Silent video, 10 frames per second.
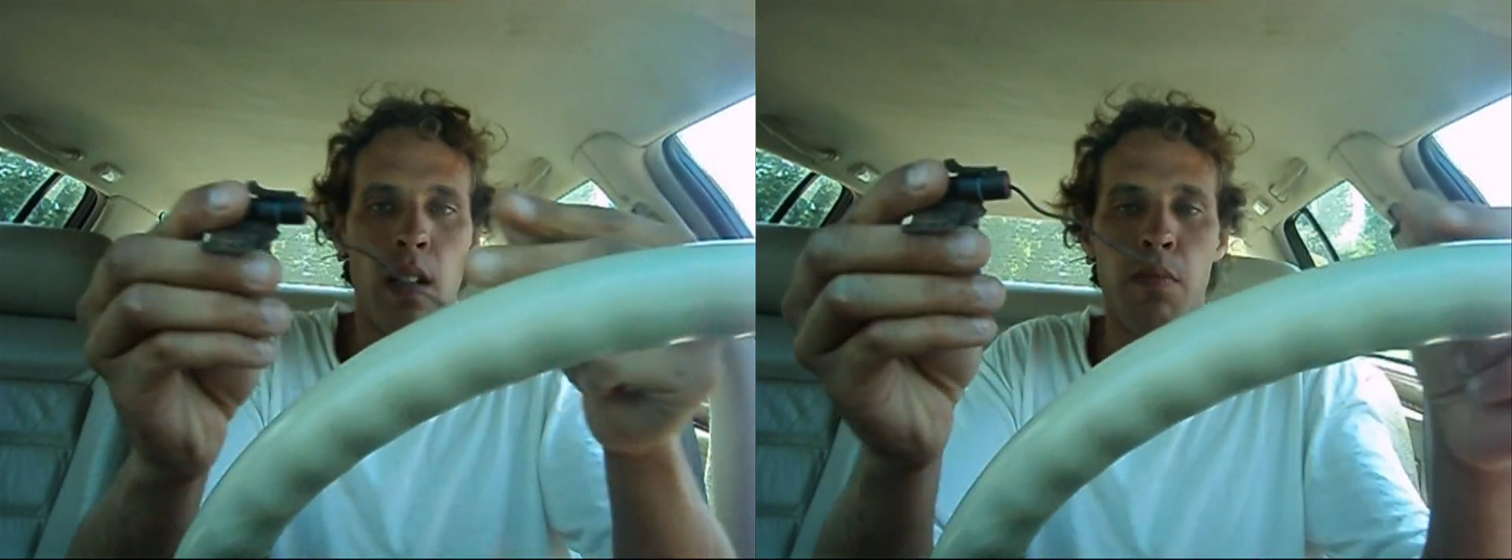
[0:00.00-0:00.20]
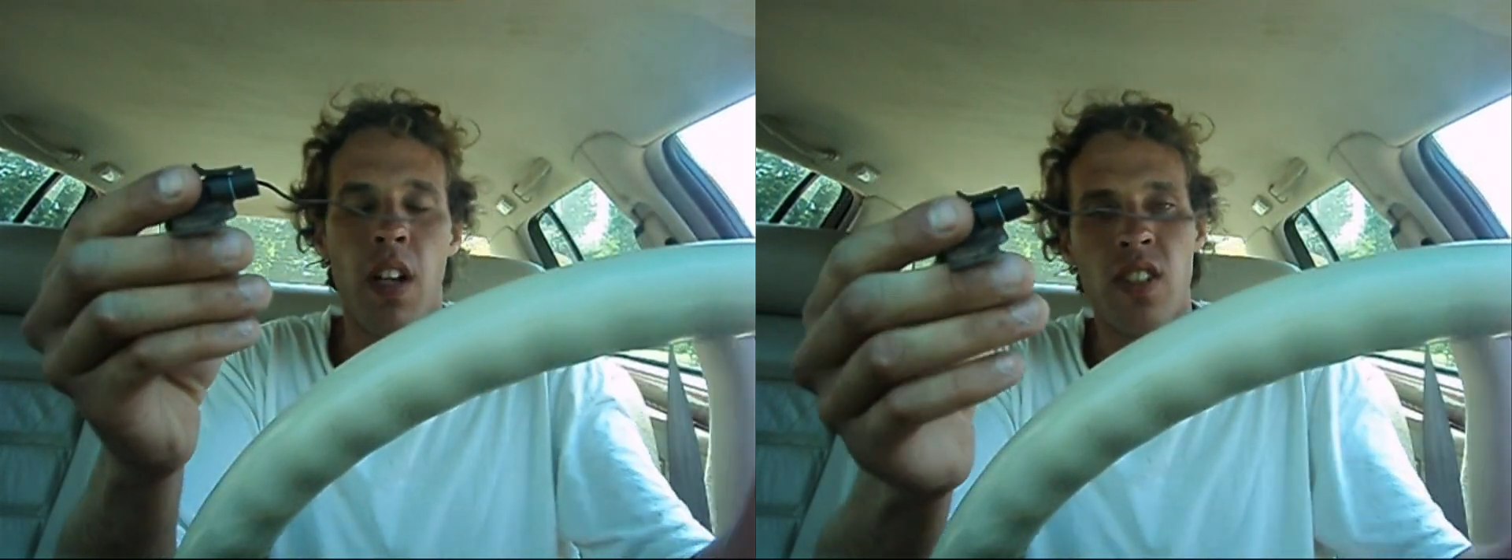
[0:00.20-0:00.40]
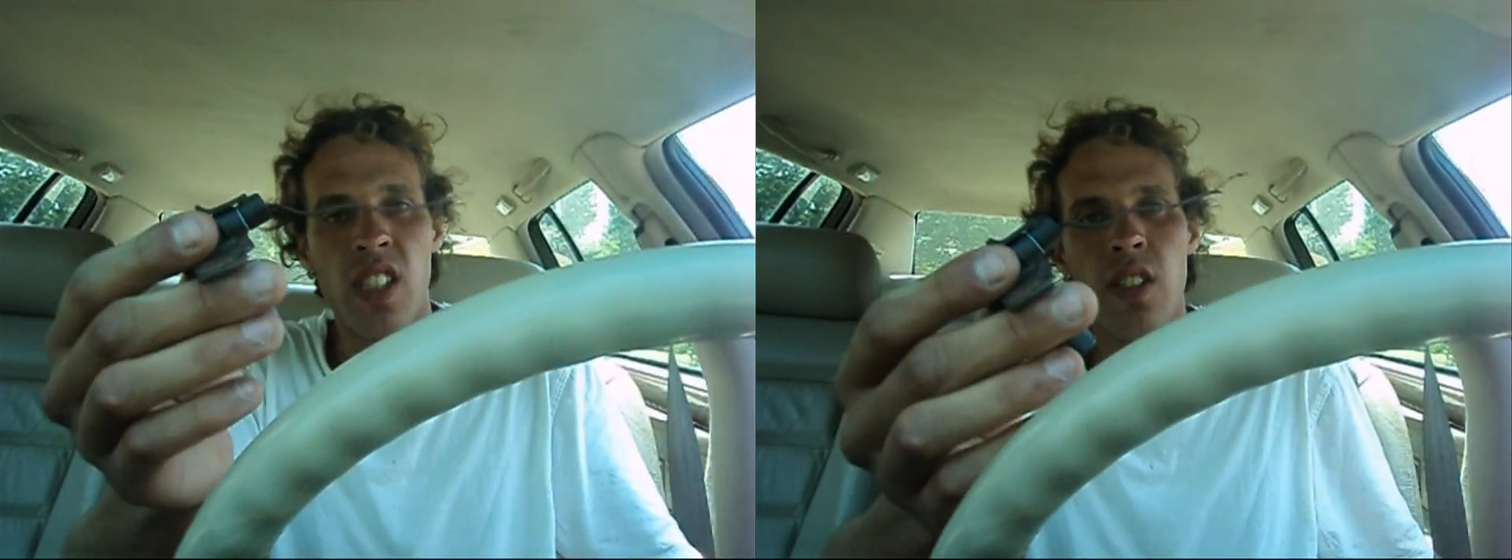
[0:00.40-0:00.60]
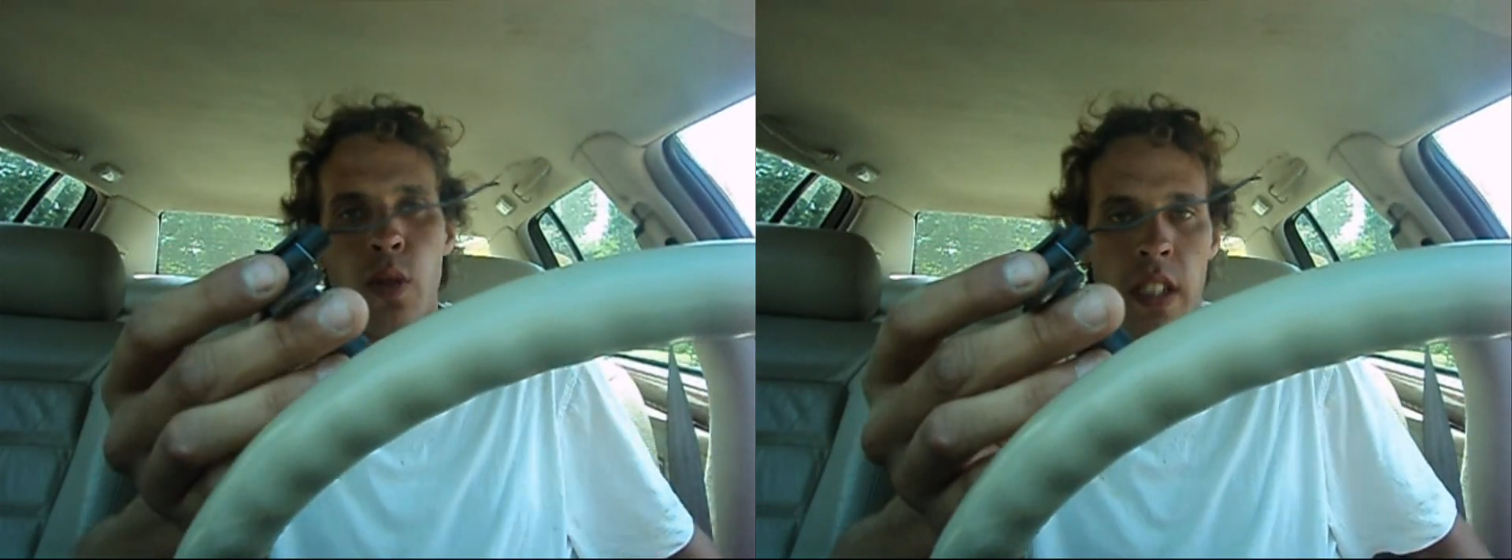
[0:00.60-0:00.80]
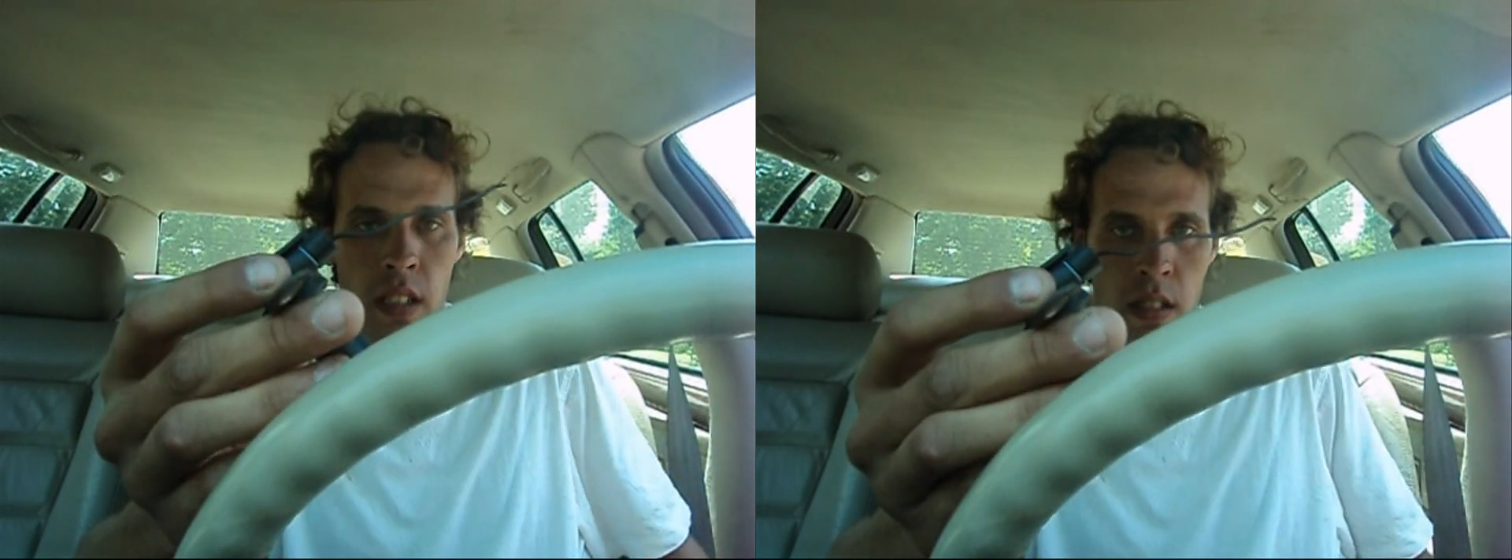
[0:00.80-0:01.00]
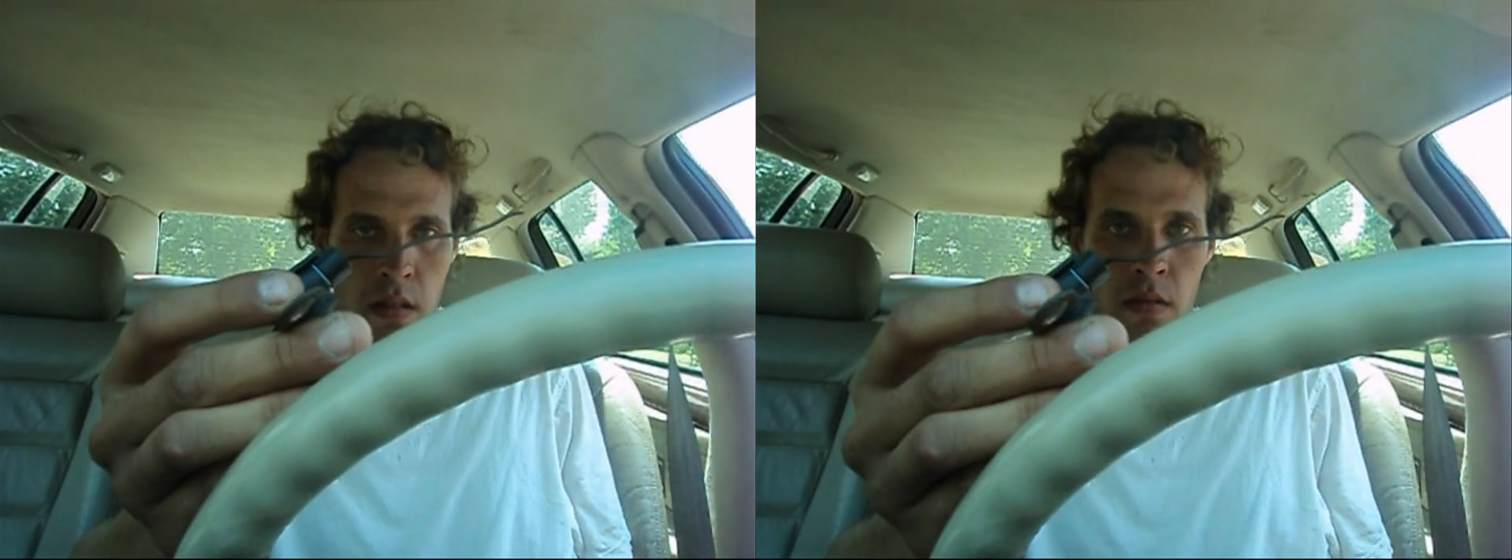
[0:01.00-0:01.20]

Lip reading: that plugs into it,